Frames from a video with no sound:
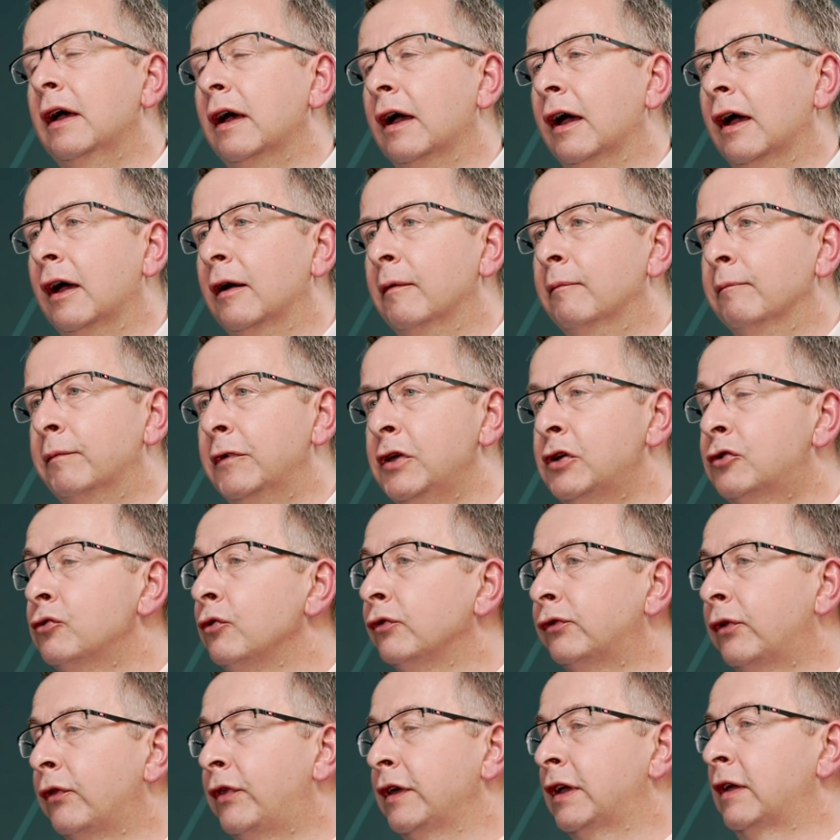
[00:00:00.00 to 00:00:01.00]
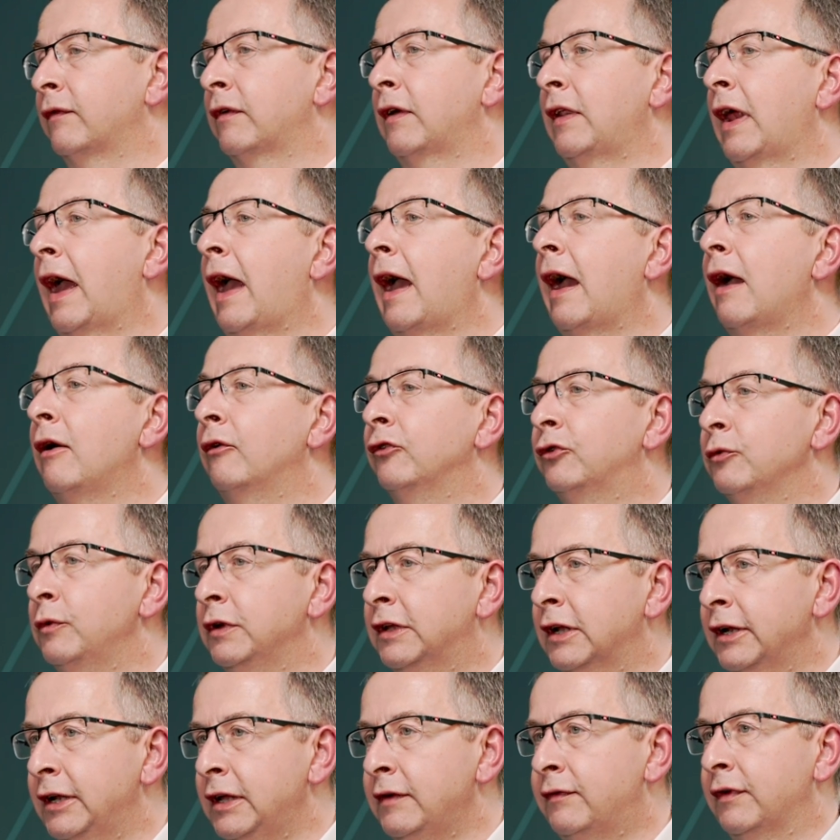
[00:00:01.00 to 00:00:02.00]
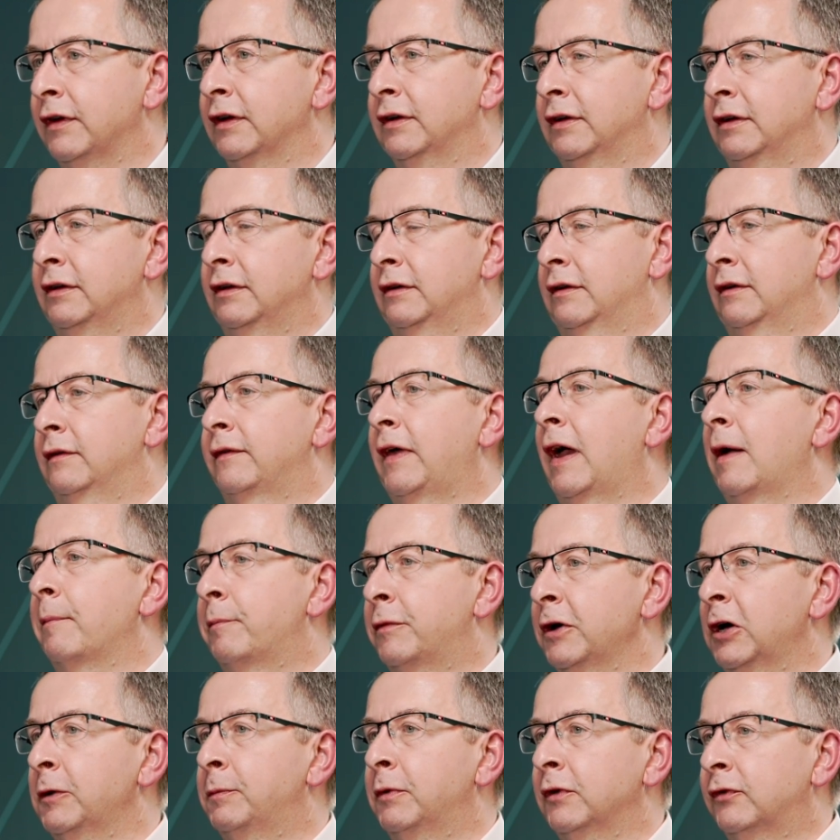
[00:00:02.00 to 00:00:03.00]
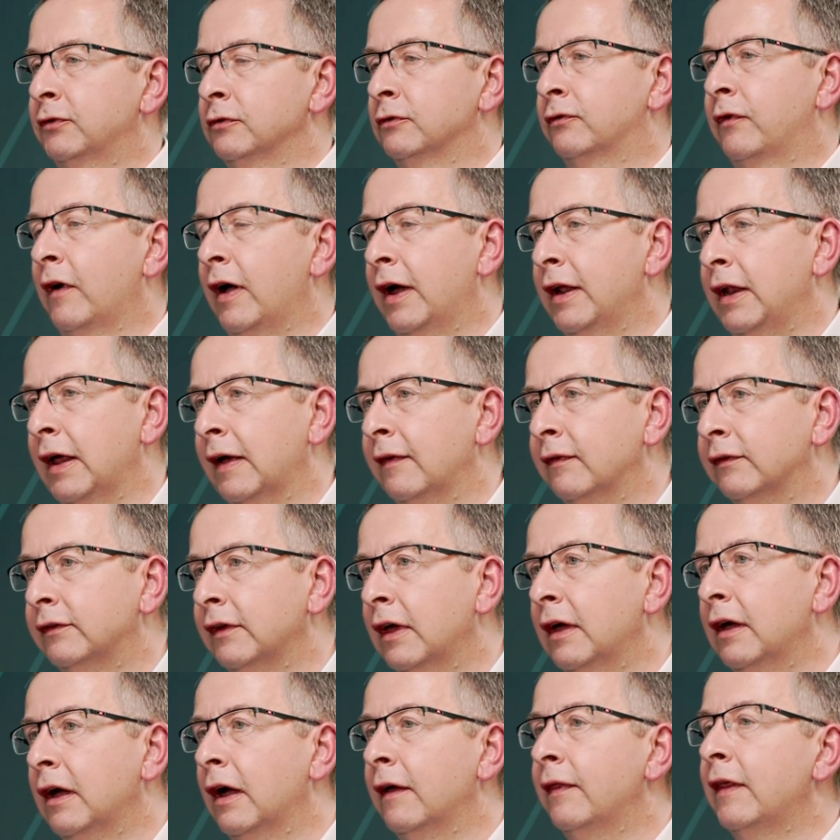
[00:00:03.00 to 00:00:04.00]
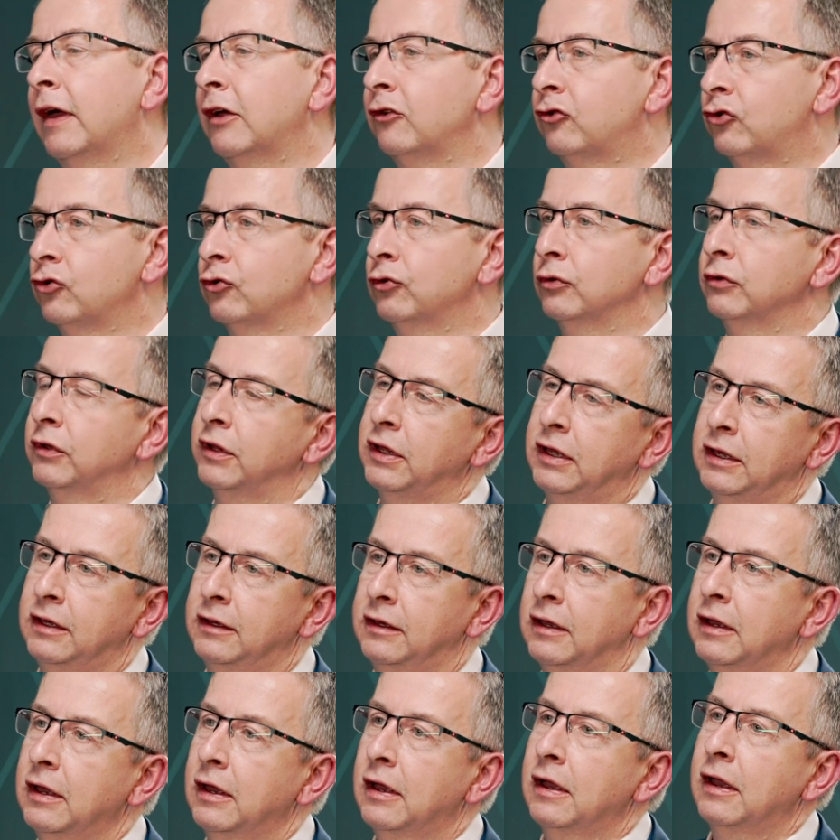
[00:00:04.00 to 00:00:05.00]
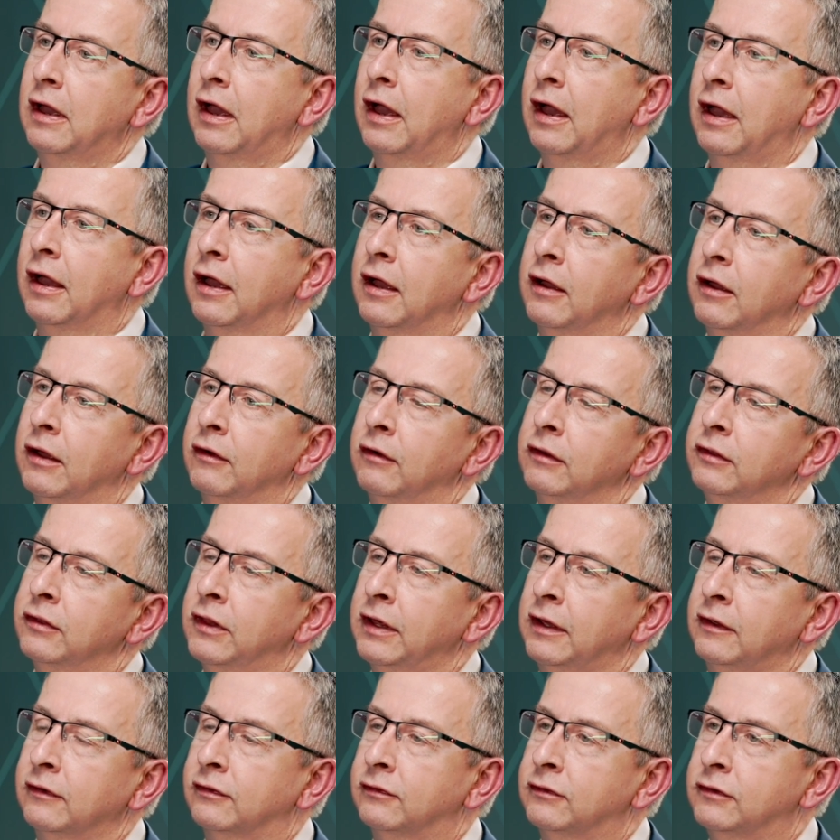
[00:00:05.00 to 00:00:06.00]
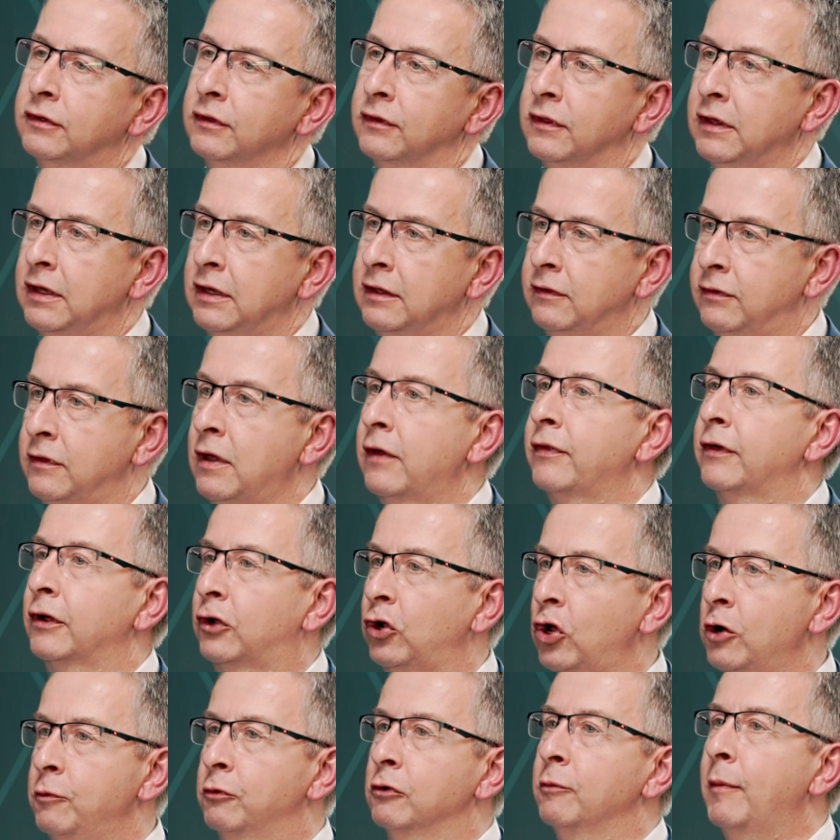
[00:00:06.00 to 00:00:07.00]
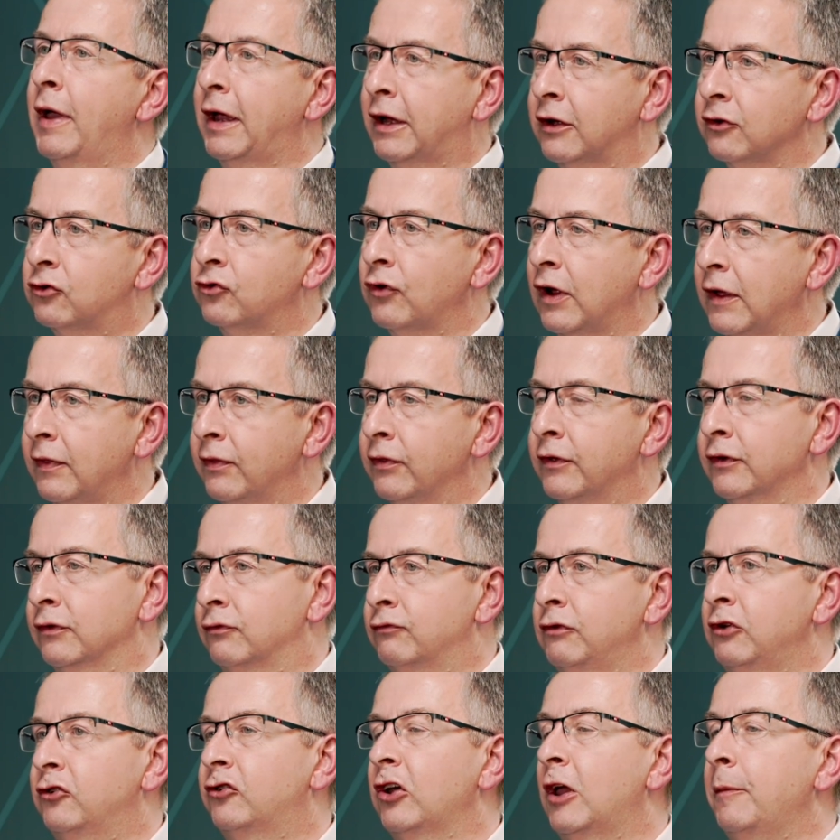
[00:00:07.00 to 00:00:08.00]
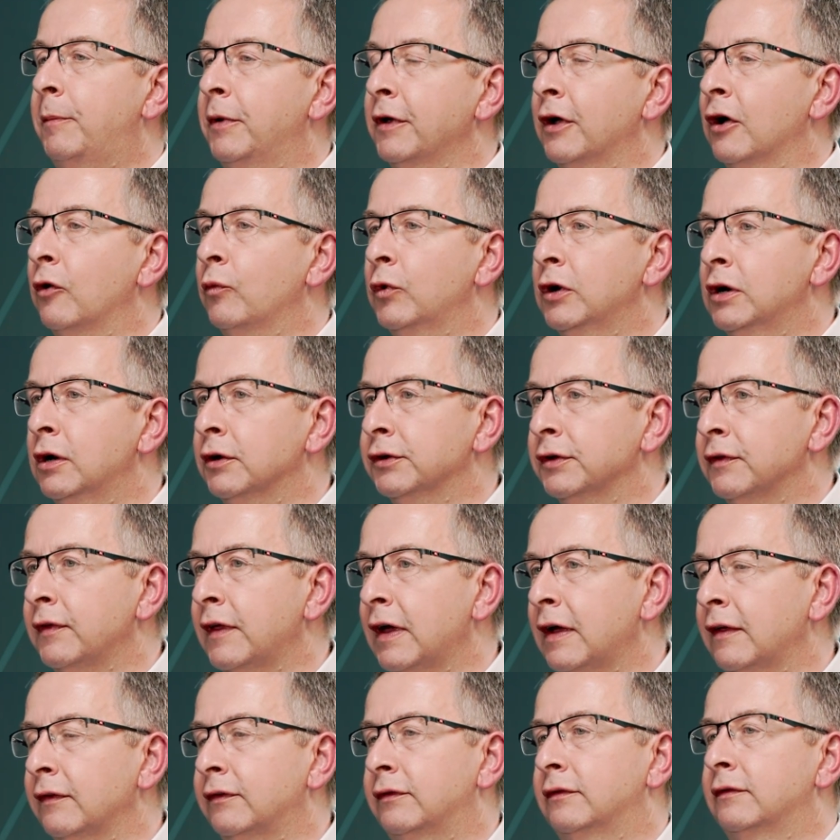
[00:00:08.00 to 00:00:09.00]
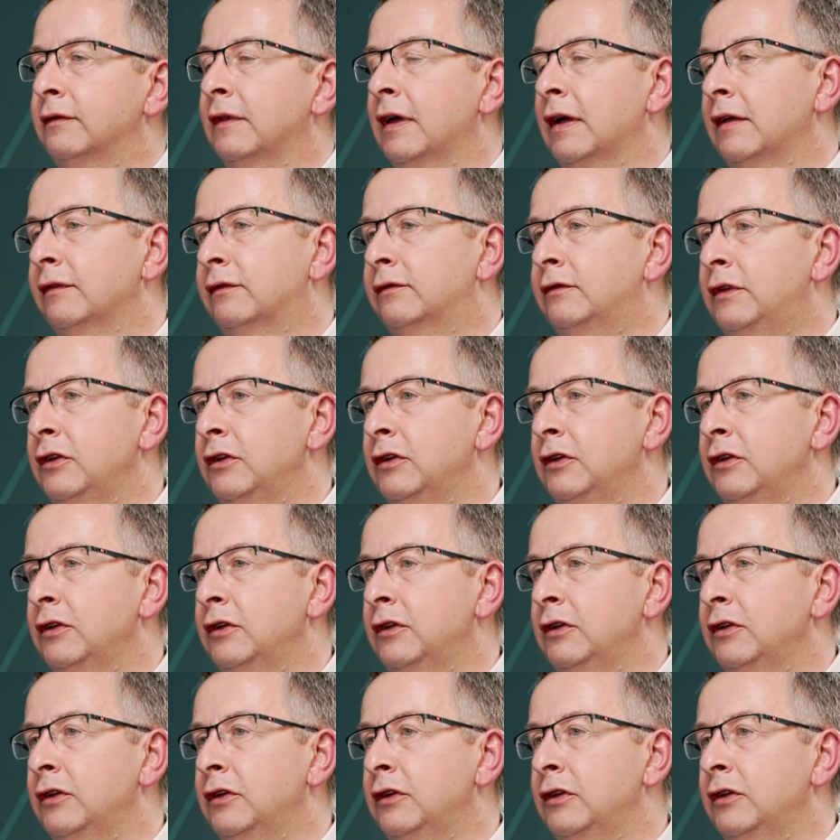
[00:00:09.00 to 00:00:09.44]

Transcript: Um, but you could also think of then how do we deliver that purposeful finance? And that surely uh, links to the, the other global mega trend that's reshaping our world, and that's, that's